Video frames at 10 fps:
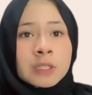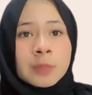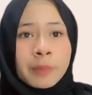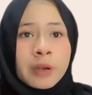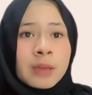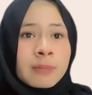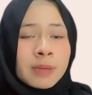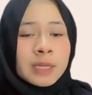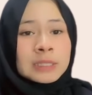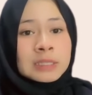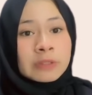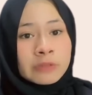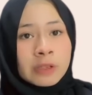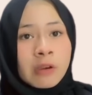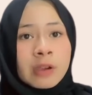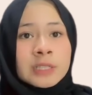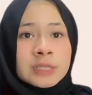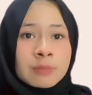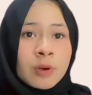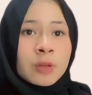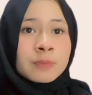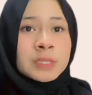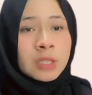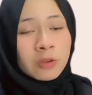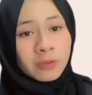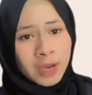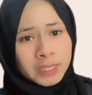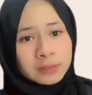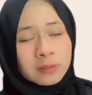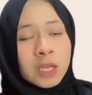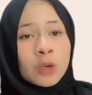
The polar bear is living on a small piece of ice,